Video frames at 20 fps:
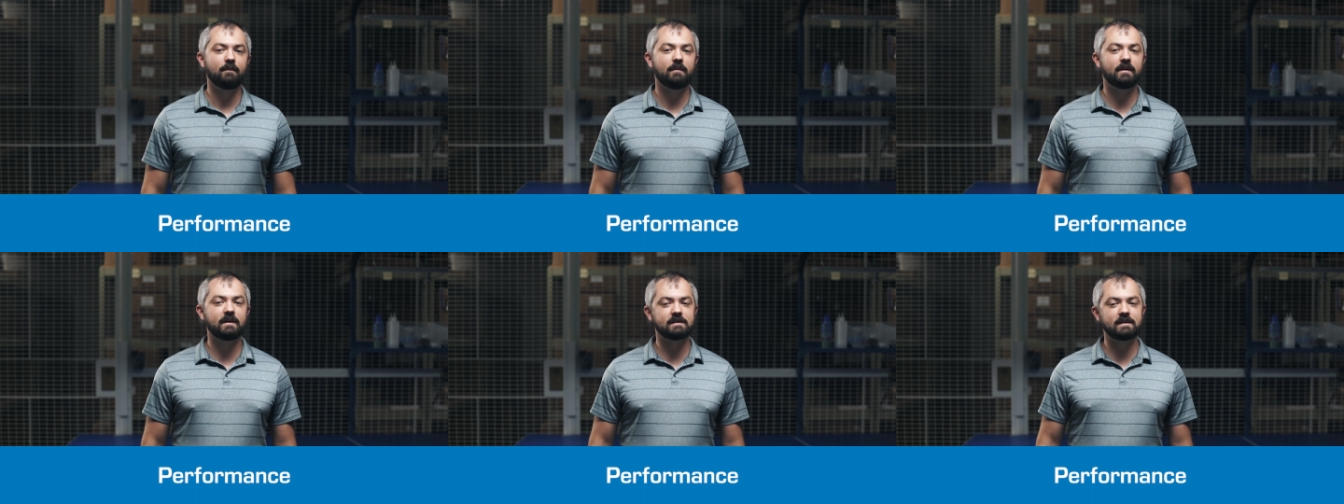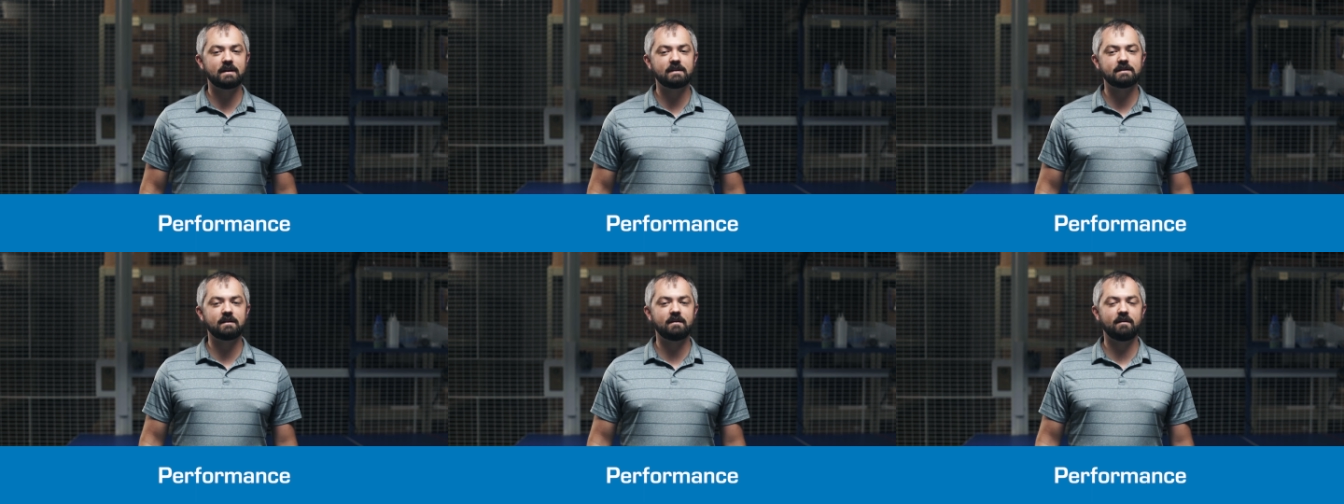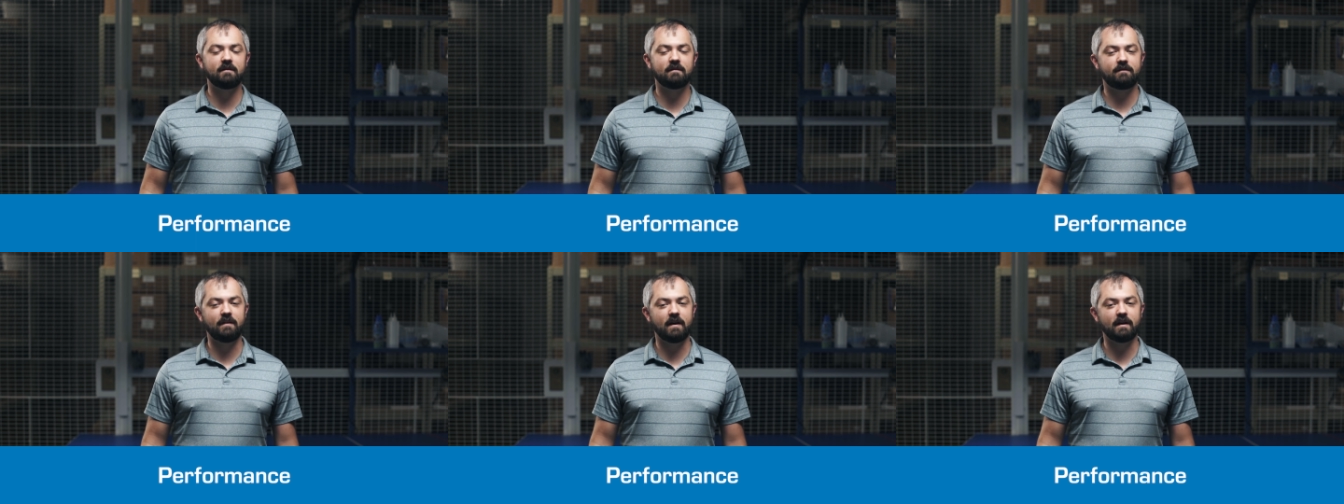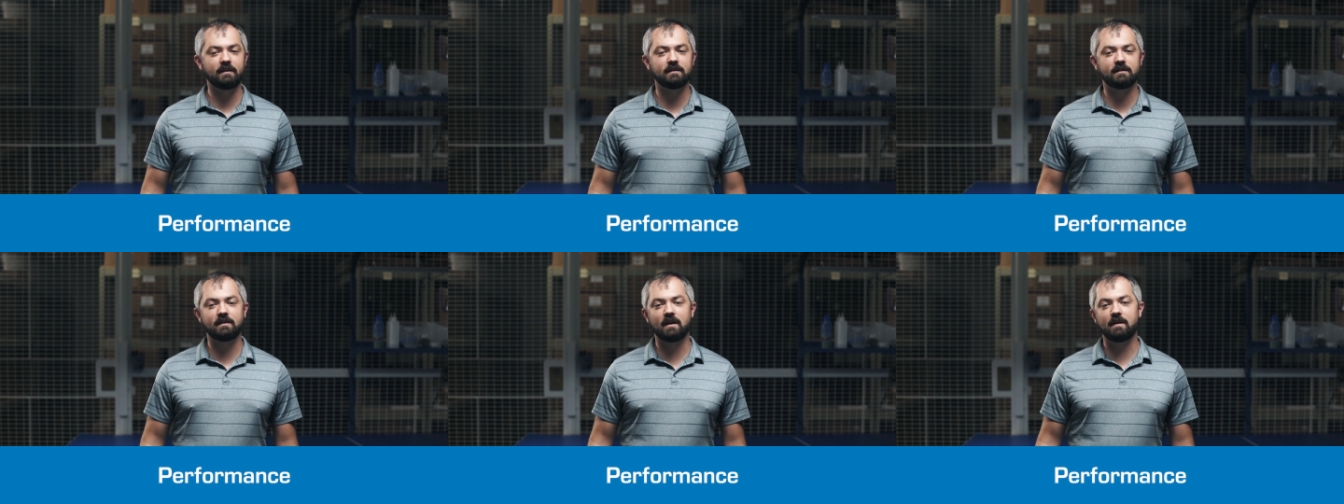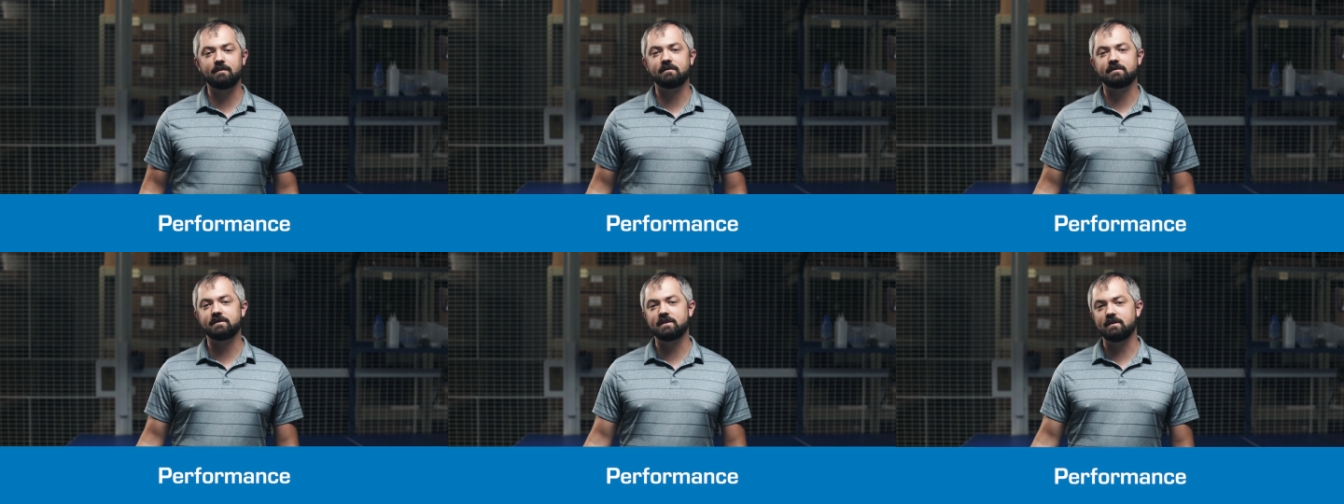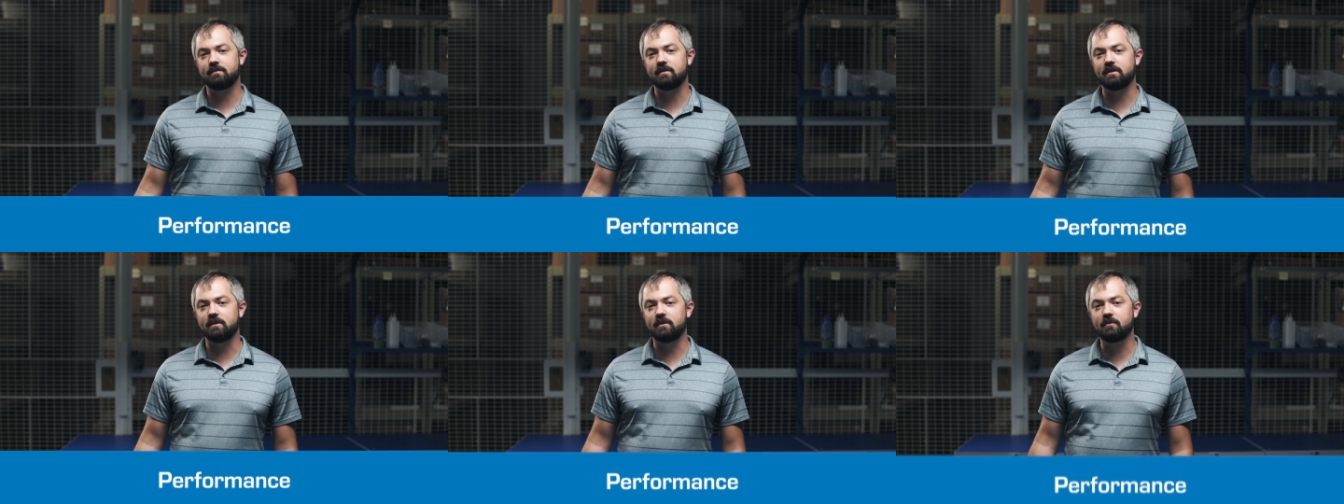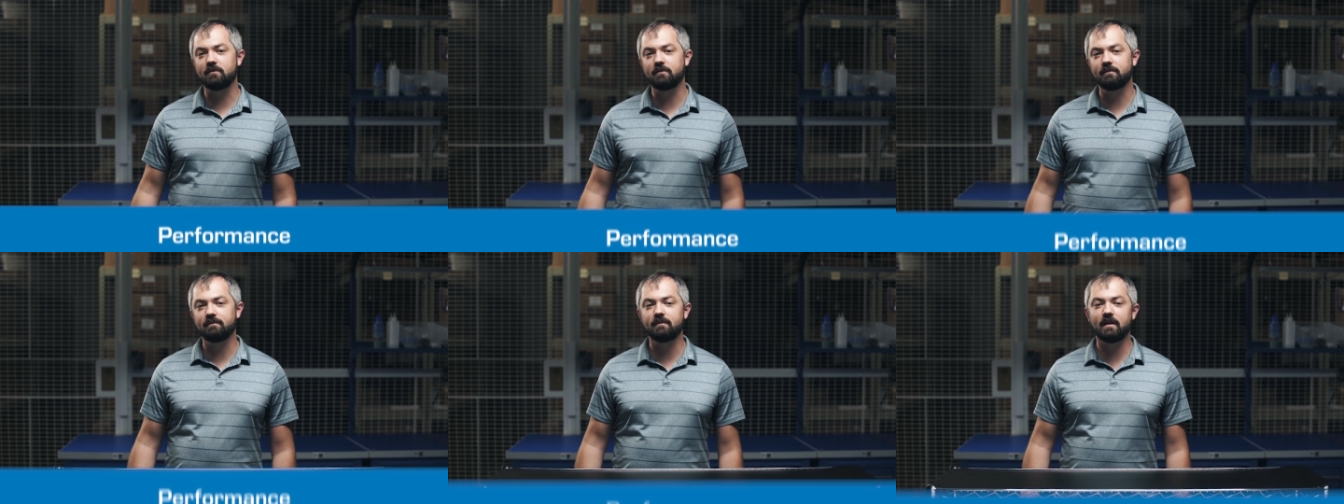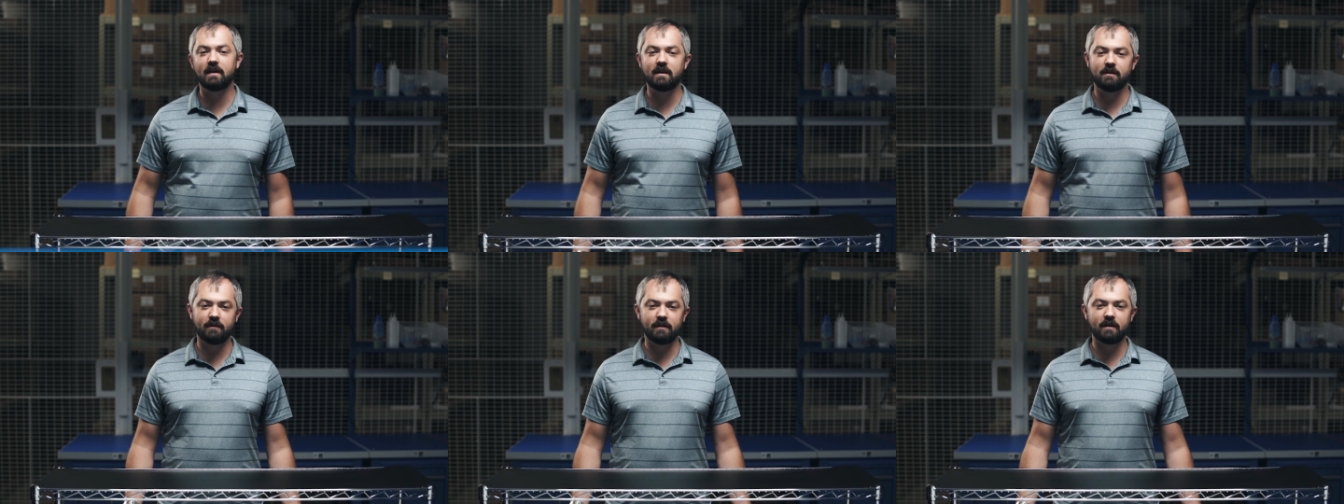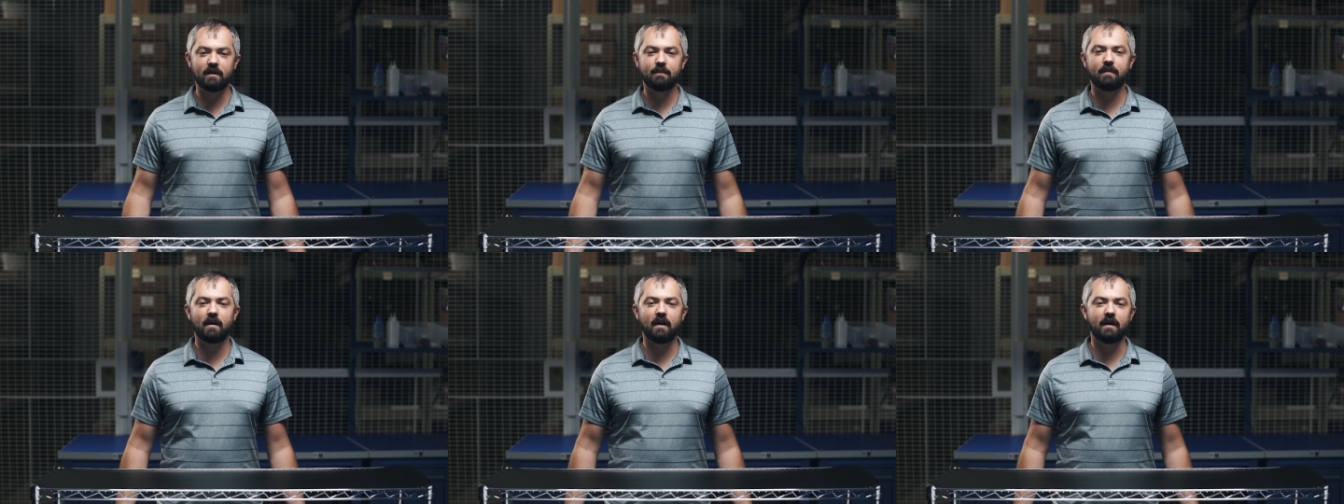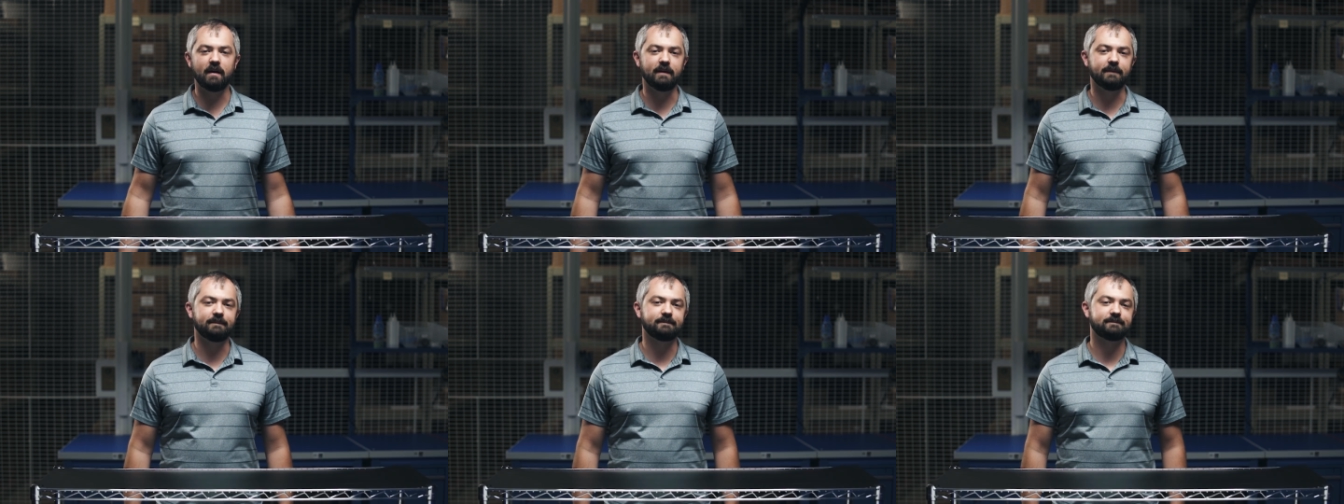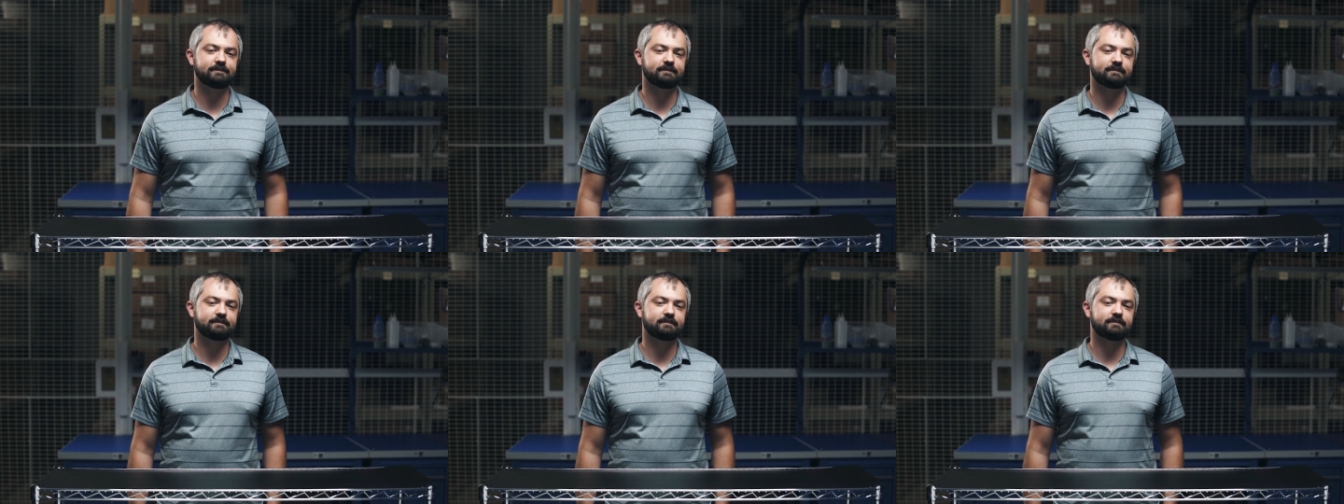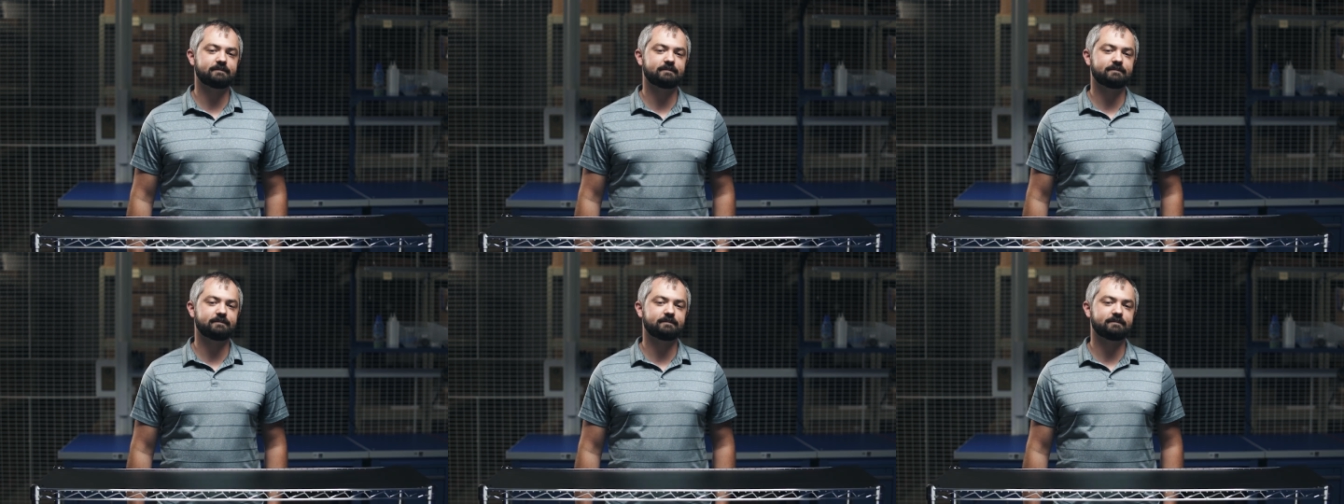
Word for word: Because that's going to affect the type of CPU that you end up buying.